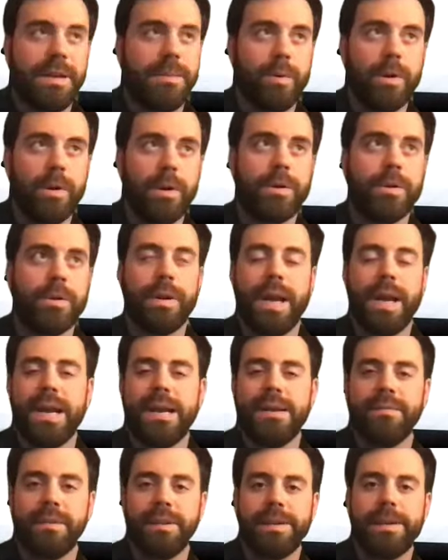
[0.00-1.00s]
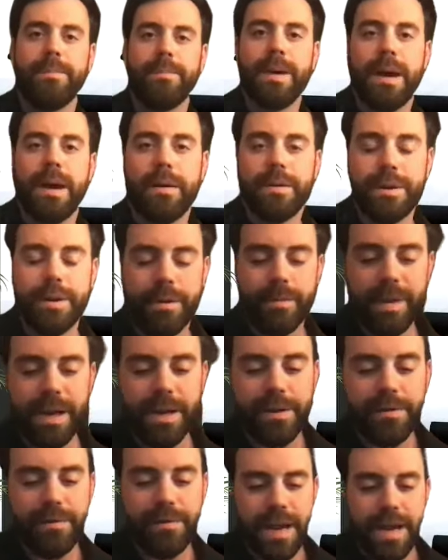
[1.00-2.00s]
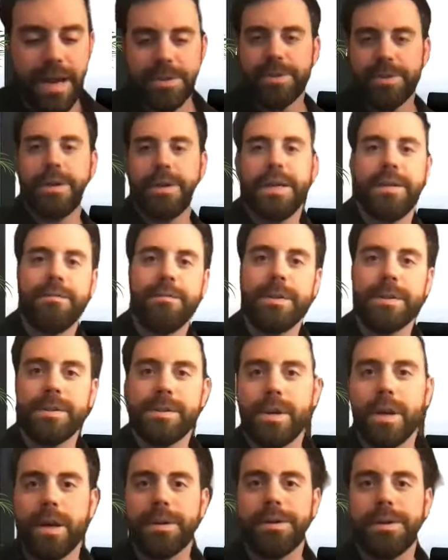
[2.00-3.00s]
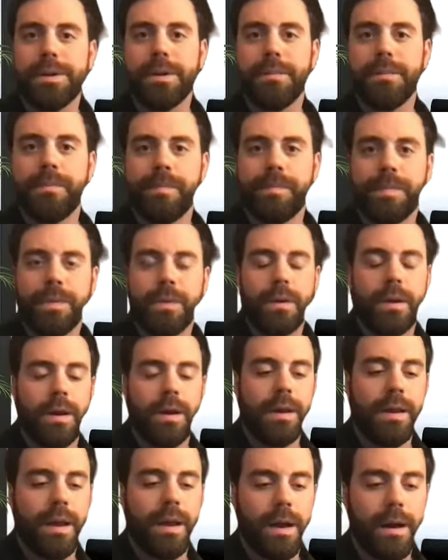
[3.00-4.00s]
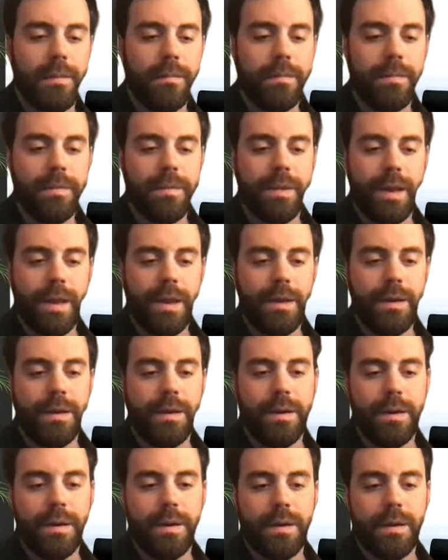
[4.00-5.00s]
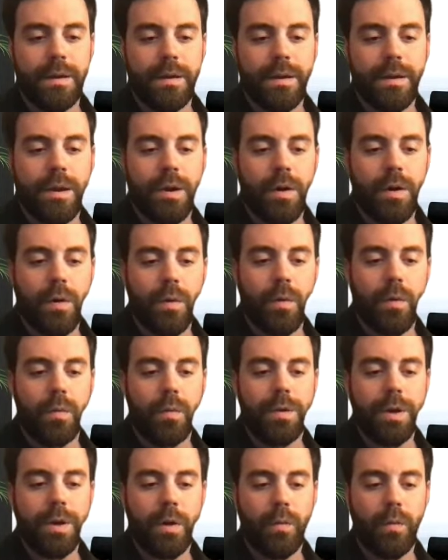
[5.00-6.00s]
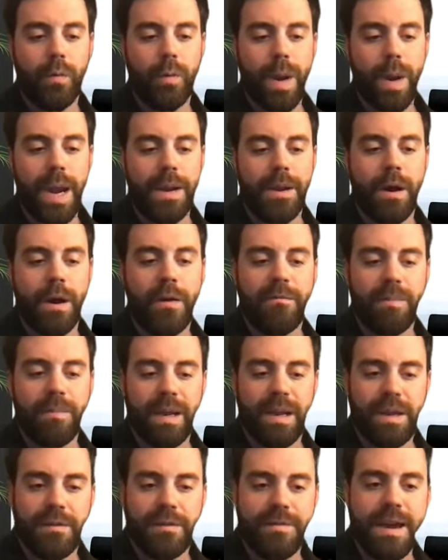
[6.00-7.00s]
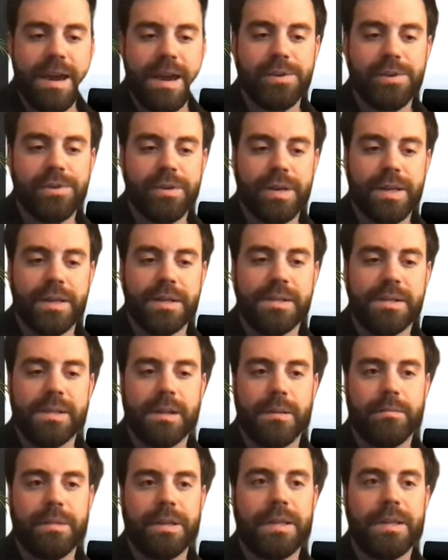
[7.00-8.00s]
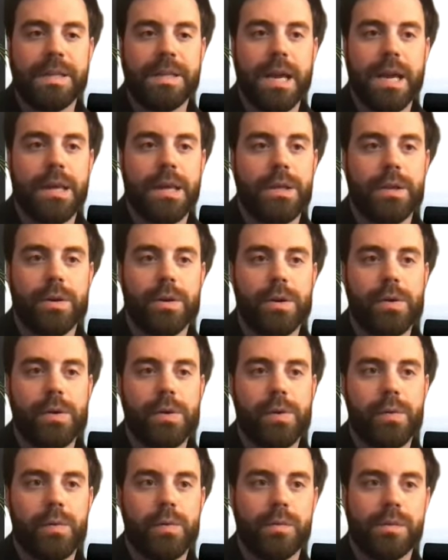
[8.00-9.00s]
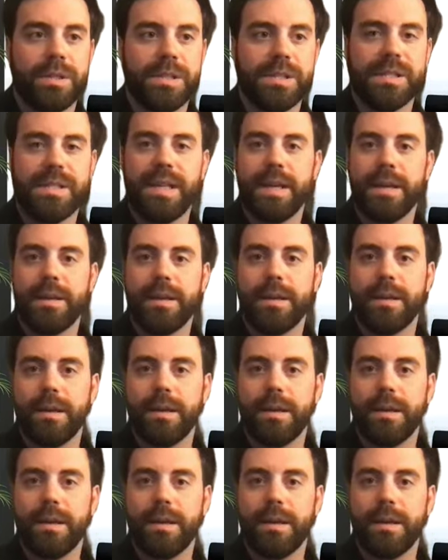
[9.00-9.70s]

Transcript: more creatively about your manufacturing infrastructure, right? Think, don't write off manufacturing as something that you stick